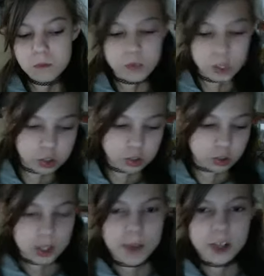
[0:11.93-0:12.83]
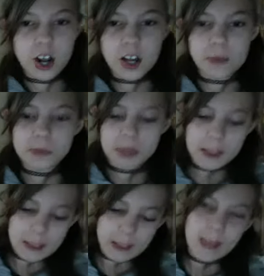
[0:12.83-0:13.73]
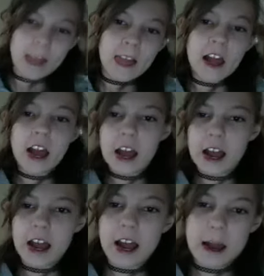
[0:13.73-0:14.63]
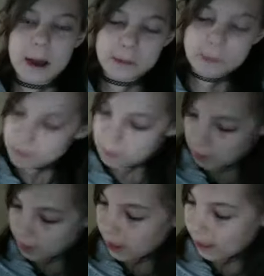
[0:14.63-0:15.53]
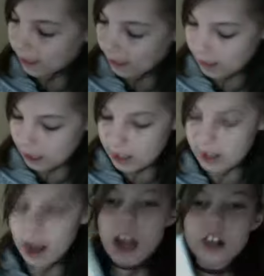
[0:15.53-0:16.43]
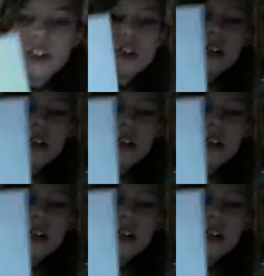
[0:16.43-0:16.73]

just look at my done. Um, I drew